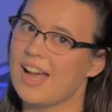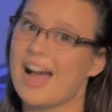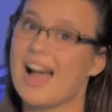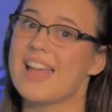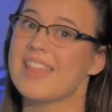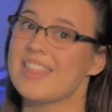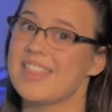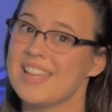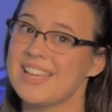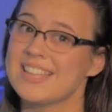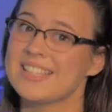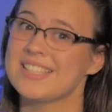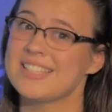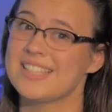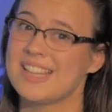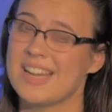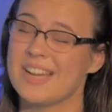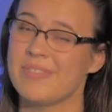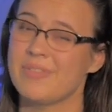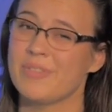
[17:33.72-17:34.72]
I think it's
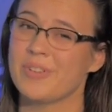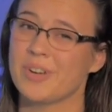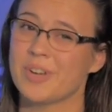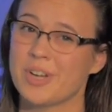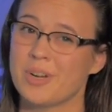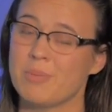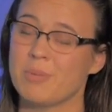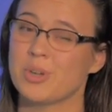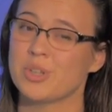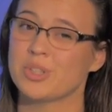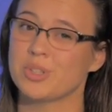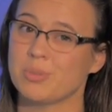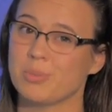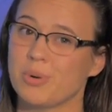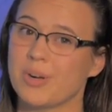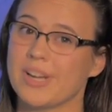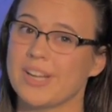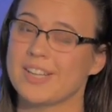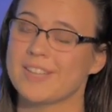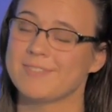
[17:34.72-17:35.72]
time for a commercial
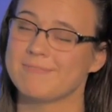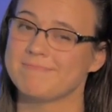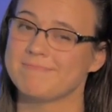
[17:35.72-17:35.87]
break.